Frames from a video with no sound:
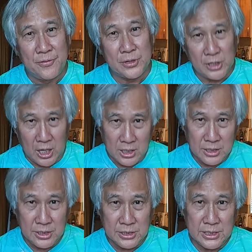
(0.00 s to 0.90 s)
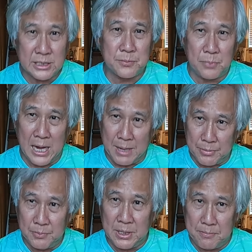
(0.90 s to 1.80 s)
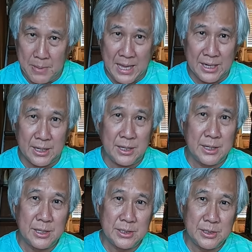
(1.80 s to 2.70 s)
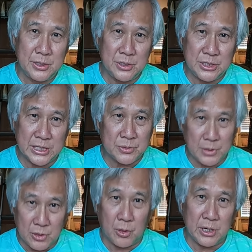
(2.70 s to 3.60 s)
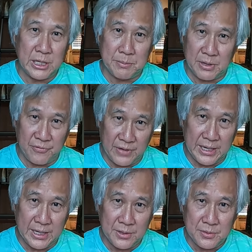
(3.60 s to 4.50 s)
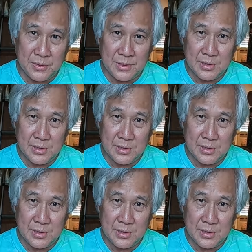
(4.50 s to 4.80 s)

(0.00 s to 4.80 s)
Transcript: For talkers, it's probably better to just record them on video,